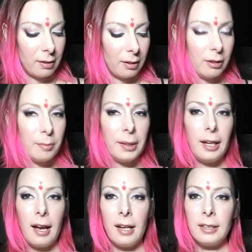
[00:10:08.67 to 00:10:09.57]
You're being
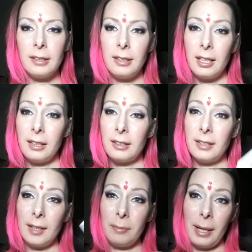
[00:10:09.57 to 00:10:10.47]
asked to take a
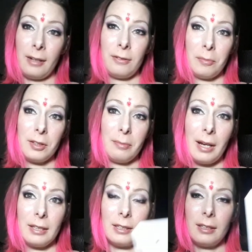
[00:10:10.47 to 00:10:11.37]
step back from this
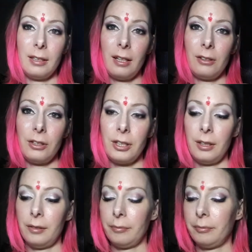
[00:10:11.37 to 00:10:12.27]
masculine energy